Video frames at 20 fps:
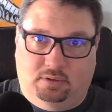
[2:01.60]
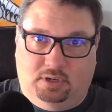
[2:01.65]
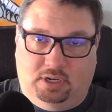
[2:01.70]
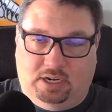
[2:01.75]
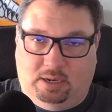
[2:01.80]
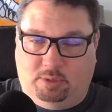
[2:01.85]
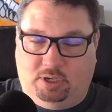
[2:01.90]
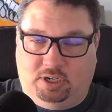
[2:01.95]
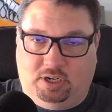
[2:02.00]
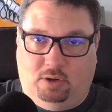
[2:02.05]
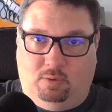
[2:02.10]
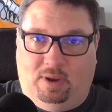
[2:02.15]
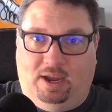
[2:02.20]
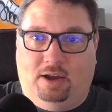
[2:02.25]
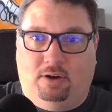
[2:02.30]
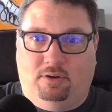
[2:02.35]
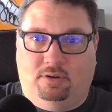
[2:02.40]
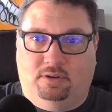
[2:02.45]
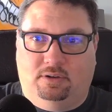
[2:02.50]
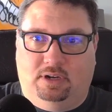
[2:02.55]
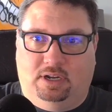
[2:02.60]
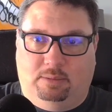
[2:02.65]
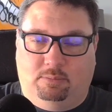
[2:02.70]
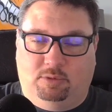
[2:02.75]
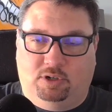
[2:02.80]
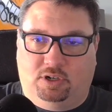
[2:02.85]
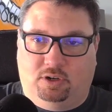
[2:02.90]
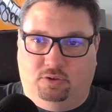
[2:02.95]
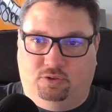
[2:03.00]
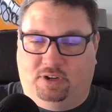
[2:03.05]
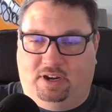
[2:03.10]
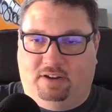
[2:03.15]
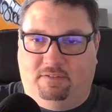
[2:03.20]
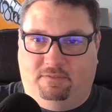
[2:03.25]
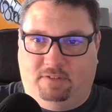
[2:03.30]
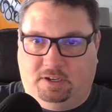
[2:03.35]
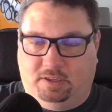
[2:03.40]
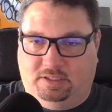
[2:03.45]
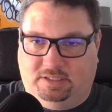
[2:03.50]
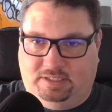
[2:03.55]
and I'm going to go out and I'm going to go try and
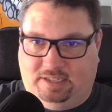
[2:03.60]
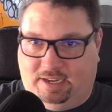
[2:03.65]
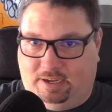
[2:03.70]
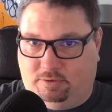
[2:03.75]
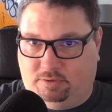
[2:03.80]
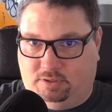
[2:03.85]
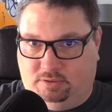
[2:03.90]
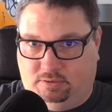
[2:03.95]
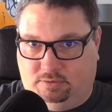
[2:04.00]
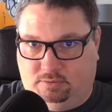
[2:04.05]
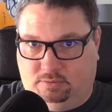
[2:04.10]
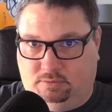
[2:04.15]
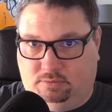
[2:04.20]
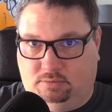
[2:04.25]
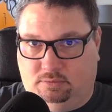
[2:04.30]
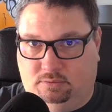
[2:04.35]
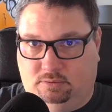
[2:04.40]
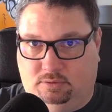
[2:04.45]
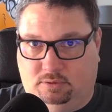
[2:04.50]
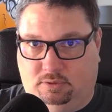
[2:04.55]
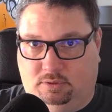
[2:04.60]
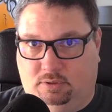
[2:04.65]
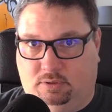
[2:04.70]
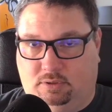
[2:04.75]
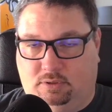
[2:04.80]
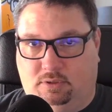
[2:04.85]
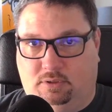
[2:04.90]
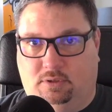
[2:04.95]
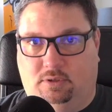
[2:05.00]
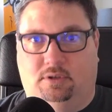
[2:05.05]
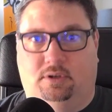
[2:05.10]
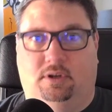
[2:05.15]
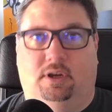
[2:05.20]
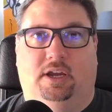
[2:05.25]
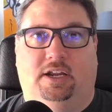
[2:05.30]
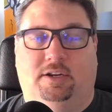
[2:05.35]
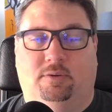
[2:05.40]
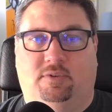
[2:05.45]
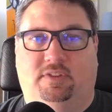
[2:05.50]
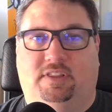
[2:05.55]
figure this out. And
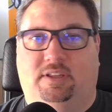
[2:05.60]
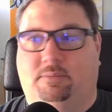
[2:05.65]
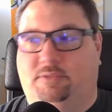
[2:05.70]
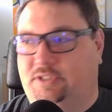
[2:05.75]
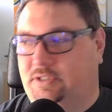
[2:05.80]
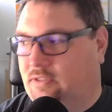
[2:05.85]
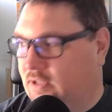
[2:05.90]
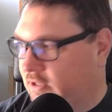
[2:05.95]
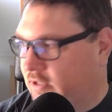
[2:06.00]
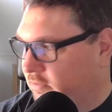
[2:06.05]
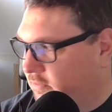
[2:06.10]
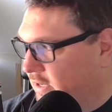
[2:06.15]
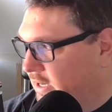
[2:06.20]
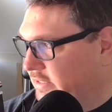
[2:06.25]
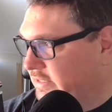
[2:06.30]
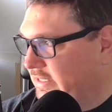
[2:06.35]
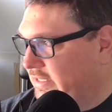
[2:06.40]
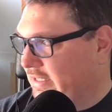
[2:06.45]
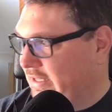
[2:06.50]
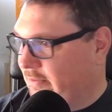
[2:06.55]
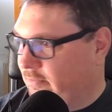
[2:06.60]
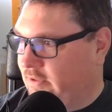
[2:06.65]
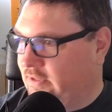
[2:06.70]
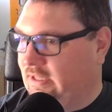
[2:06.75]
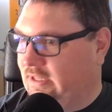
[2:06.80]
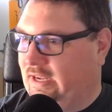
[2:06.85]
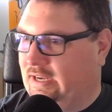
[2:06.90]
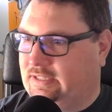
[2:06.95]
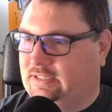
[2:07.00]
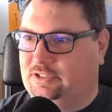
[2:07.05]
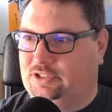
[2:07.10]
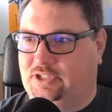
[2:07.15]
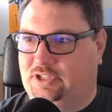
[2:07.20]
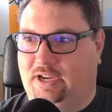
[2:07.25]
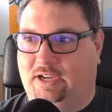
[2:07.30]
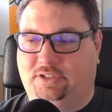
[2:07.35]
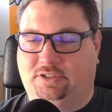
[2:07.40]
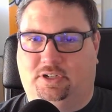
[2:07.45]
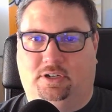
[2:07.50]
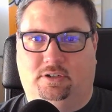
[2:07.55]
I want them to just look around and say, like, where the heck did
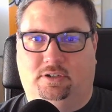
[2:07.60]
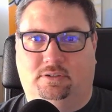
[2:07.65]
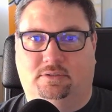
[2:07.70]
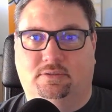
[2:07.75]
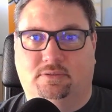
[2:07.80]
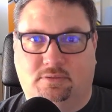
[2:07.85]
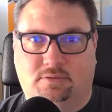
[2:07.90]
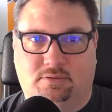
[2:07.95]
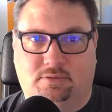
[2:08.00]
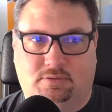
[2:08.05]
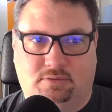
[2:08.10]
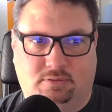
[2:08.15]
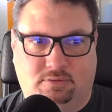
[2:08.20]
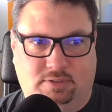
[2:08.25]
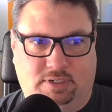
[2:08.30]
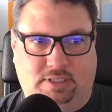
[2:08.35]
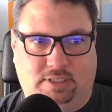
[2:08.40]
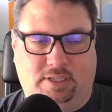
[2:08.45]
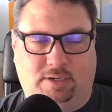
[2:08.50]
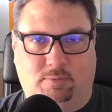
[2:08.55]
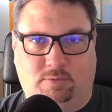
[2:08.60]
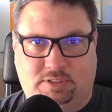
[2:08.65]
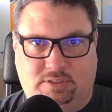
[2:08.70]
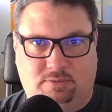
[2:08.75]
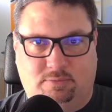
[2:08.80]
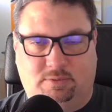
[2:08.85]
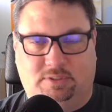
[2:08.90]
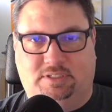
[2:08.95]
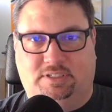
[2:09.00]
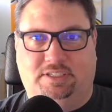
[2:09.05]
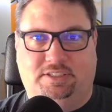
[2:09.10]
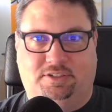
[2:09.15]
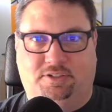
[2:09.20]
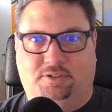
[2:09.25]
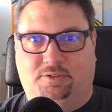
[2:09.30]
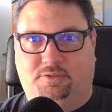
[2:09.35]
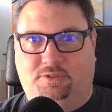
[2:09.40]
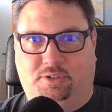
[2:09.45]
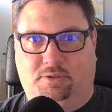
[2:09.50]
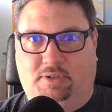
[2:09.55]
Josh go? Right? Like, what's this
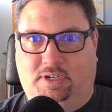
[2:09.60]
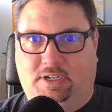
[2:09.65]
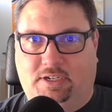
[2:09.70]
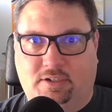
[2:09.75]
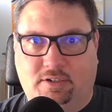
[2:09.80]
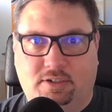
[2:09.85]
dude doing?